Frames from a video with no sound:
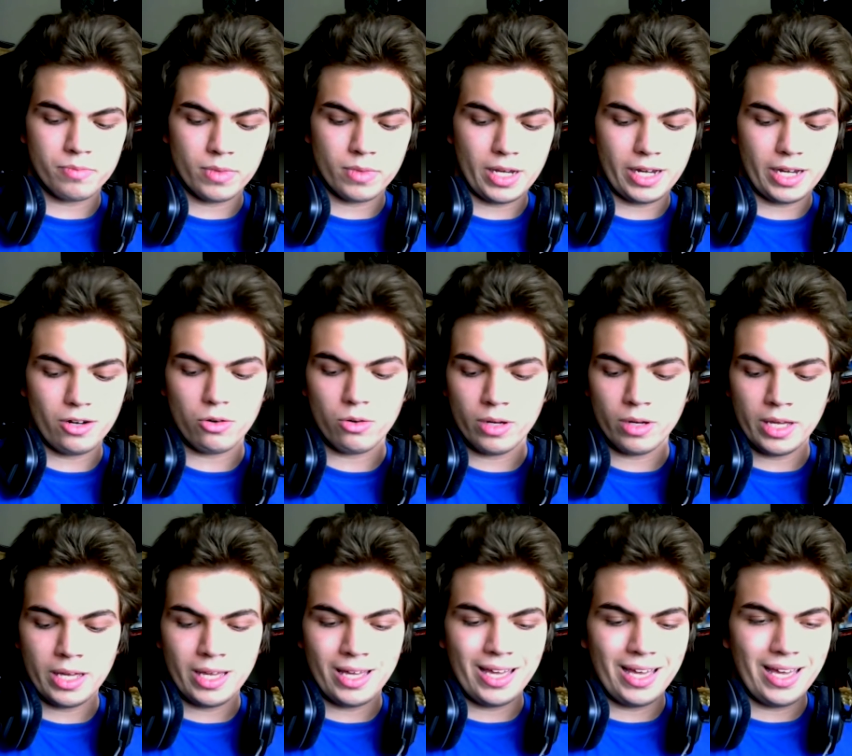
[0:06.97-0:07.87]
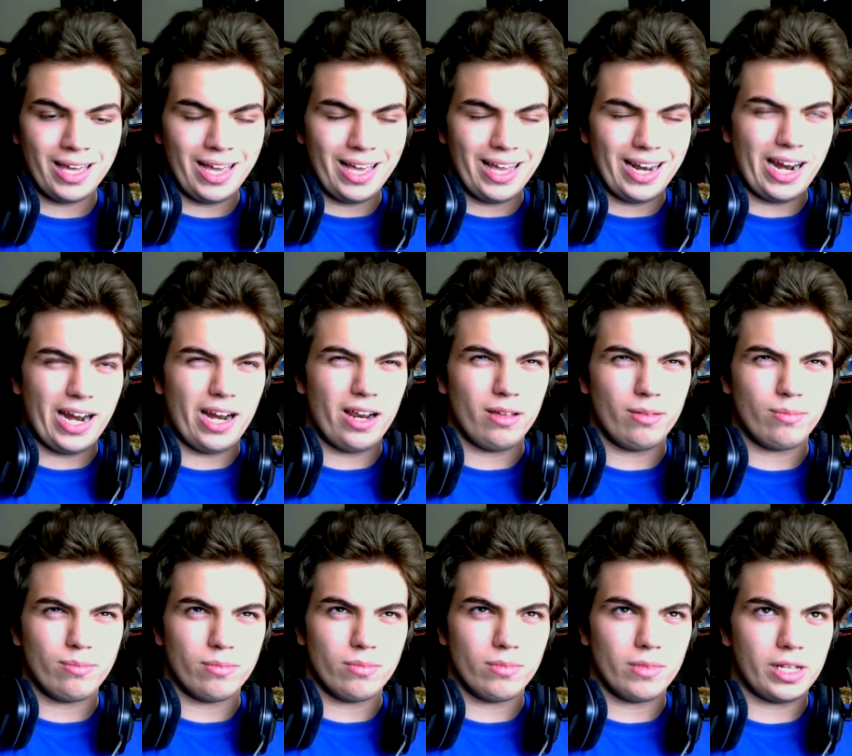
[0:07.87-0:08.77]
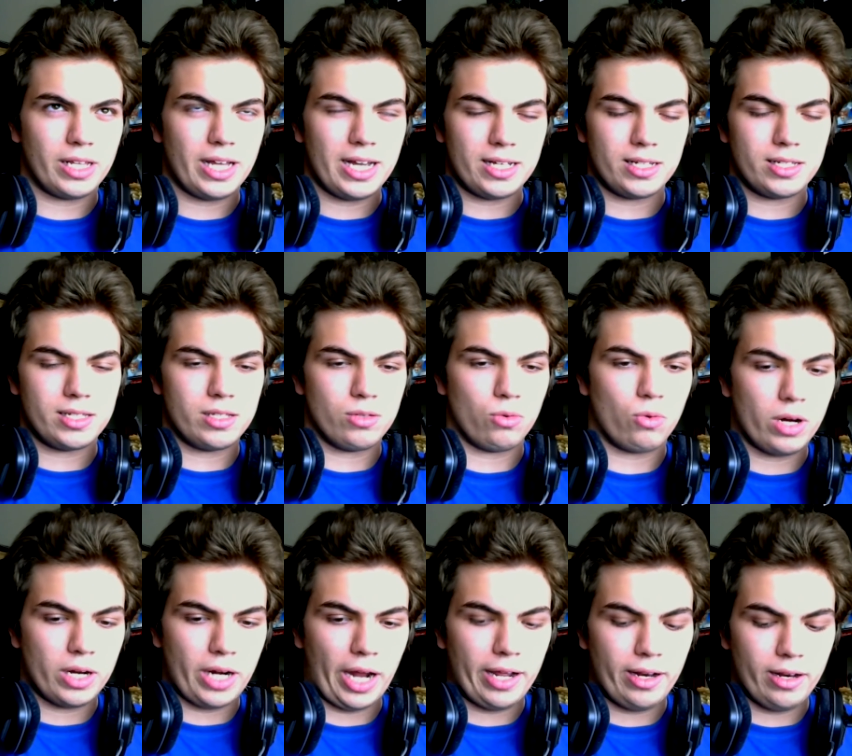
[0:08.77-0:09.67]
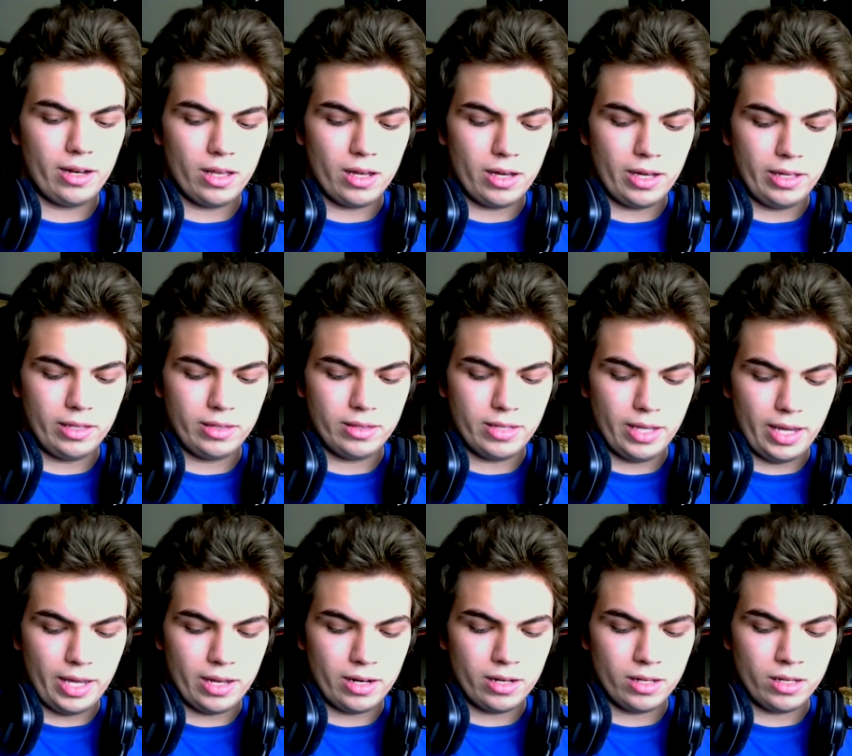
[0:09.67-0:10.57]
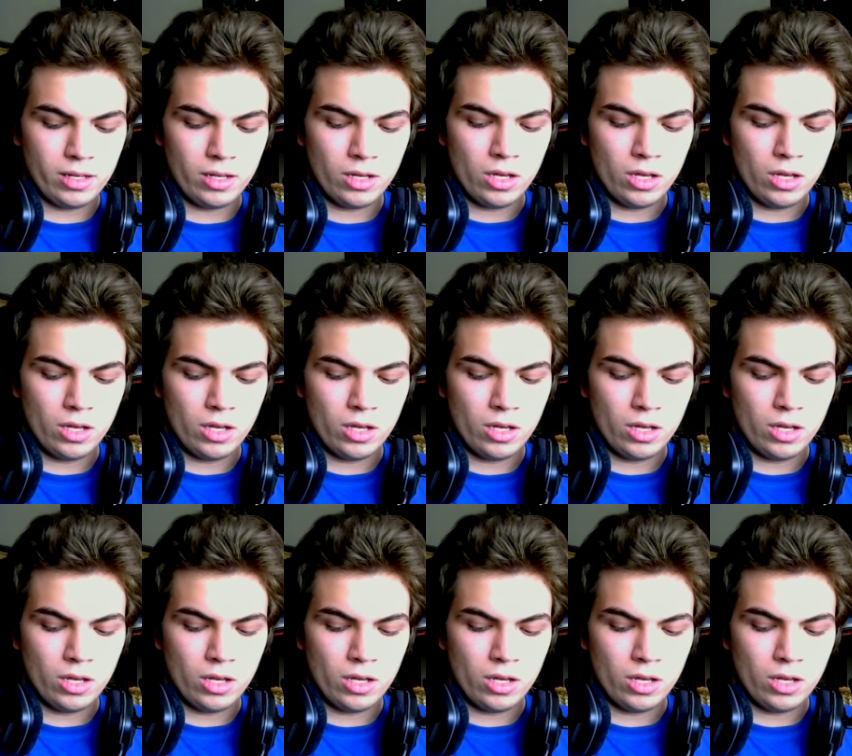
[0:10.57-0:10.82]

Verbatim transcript: I know I the last one I, I did